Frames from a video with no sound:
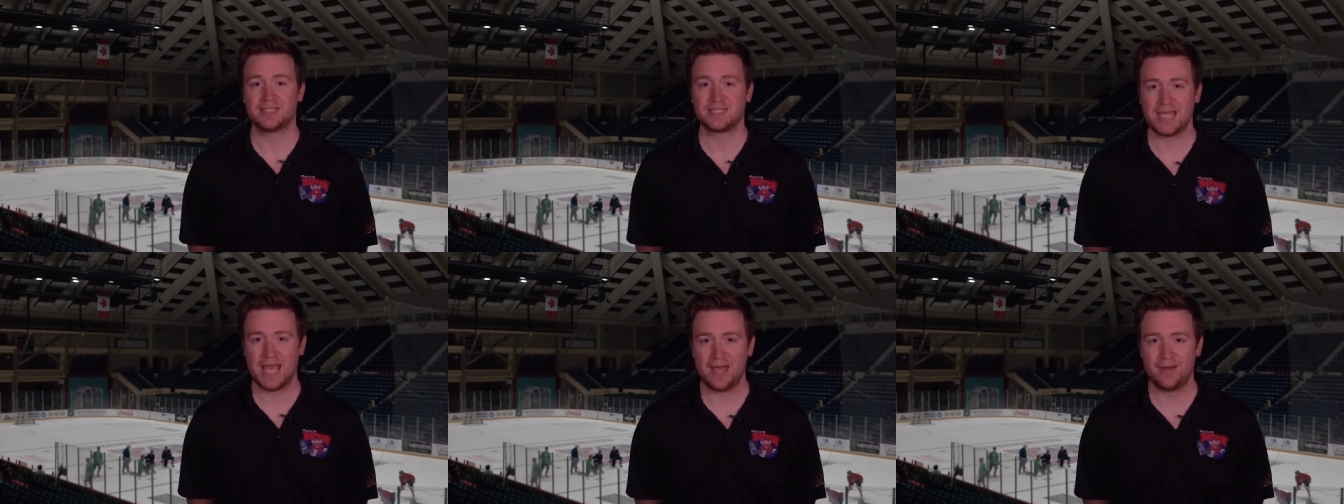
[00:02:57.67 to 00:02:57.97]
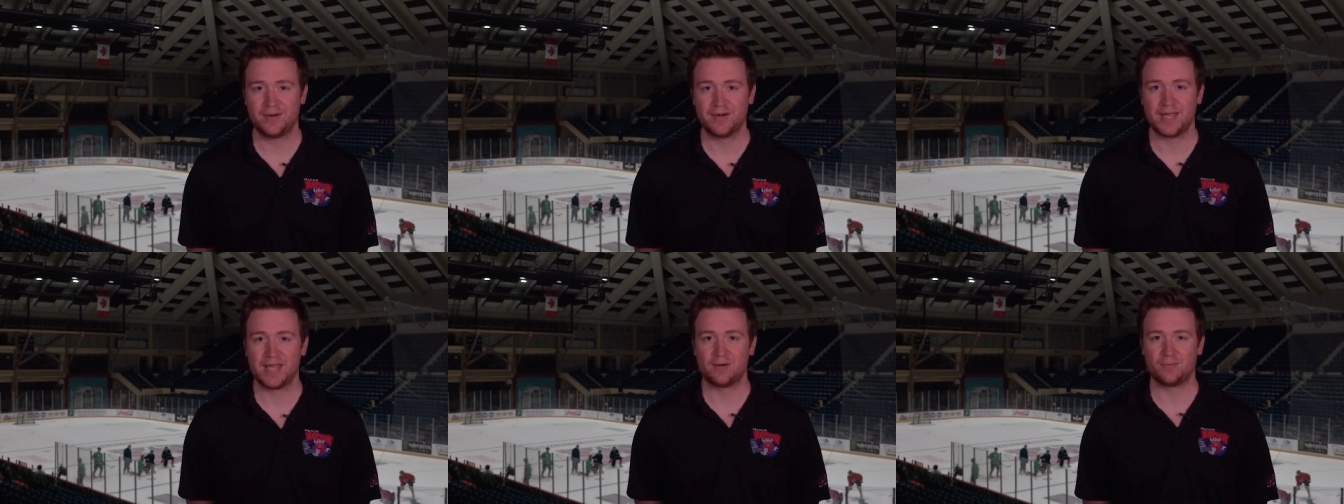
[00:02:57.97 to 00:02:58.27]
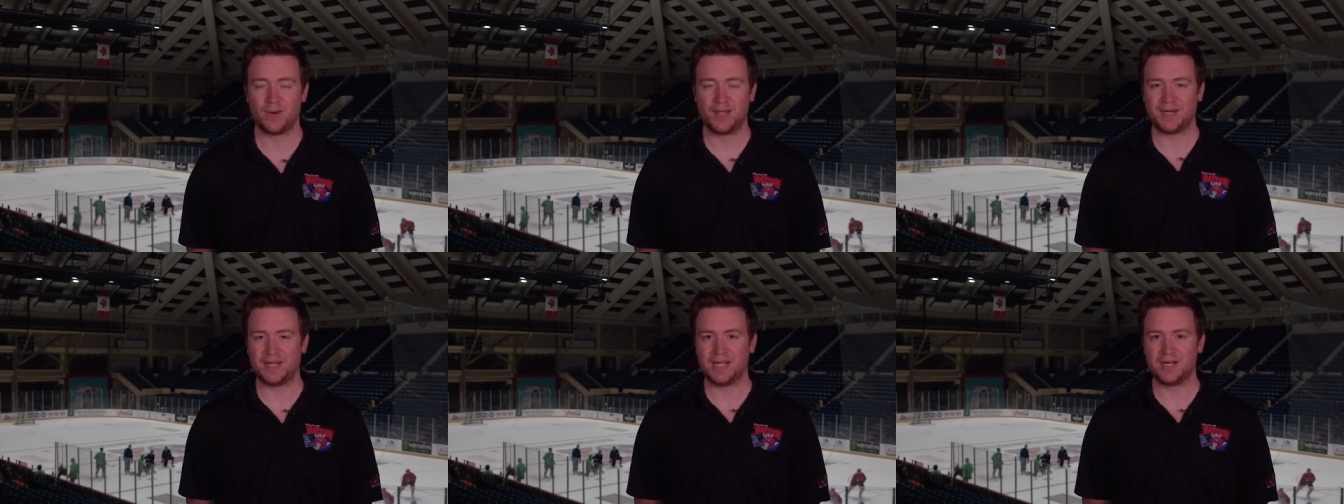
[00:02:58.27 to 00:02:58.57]
Saturday,
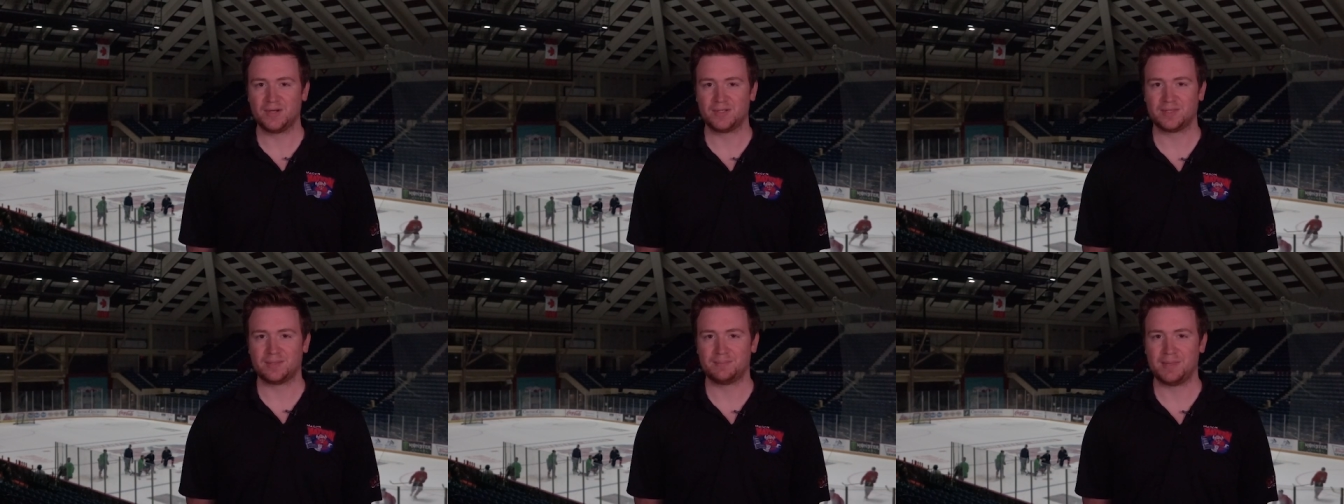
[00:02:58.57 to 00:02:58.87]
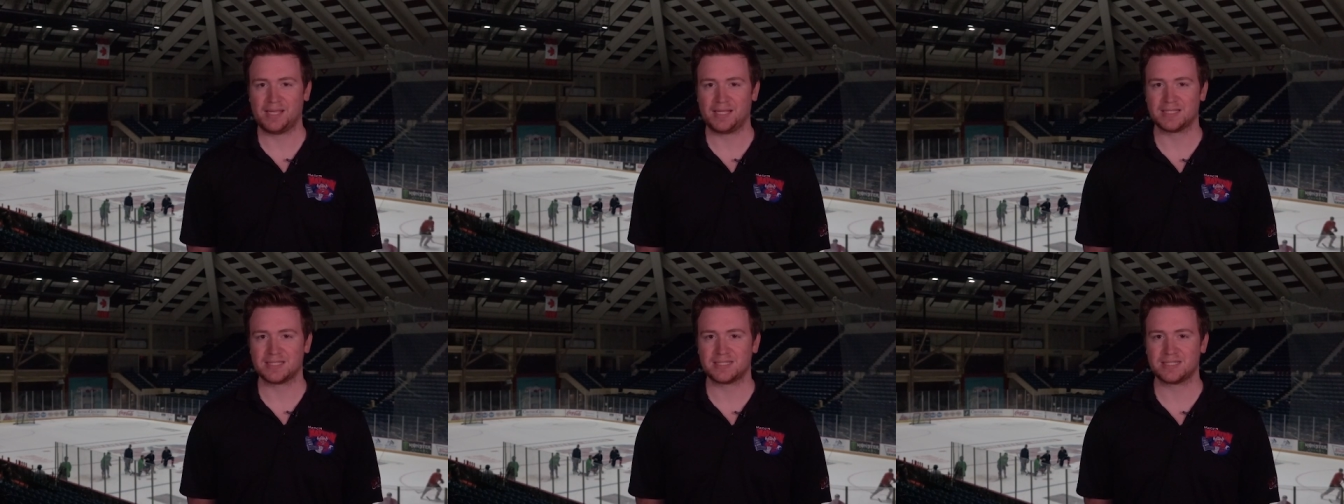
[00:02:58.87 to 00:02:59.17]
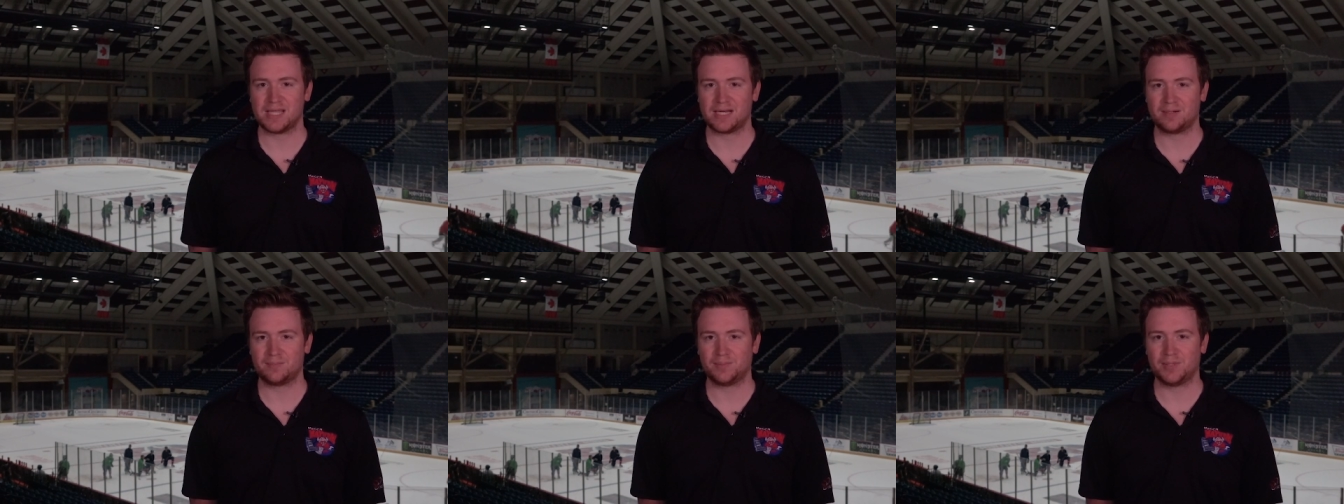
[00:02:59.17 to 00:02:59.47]
right here at the Macon
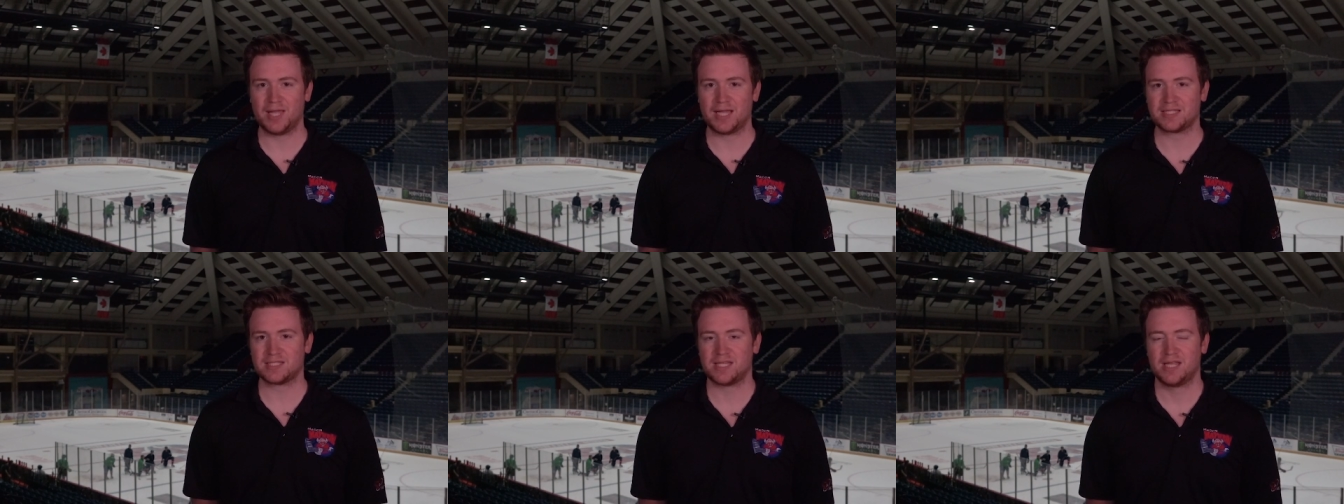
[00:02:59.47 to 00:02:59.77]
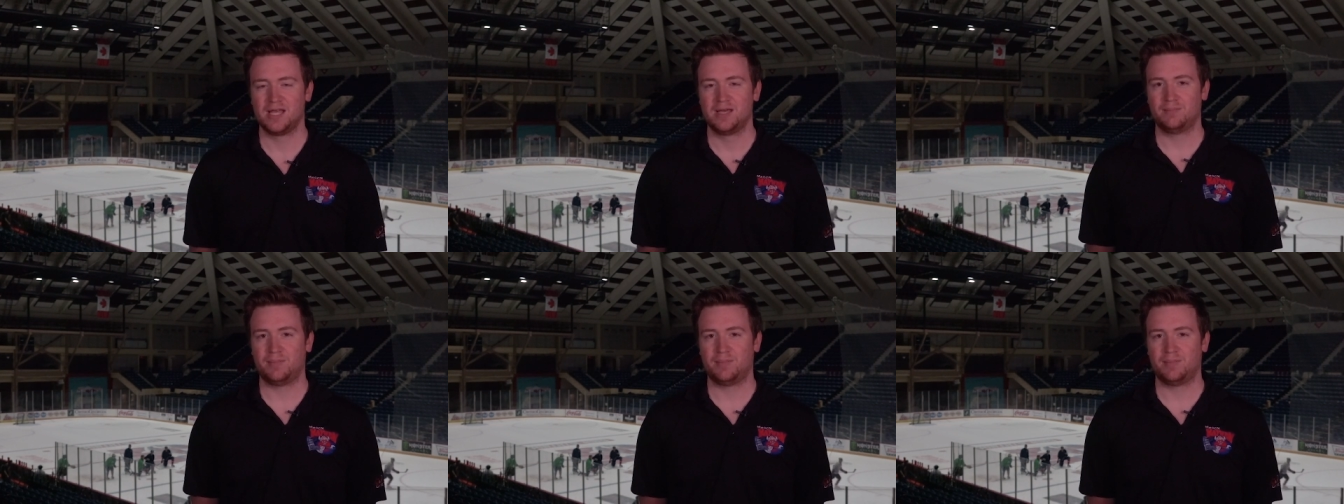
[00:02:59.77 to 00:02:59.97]
Centerplex.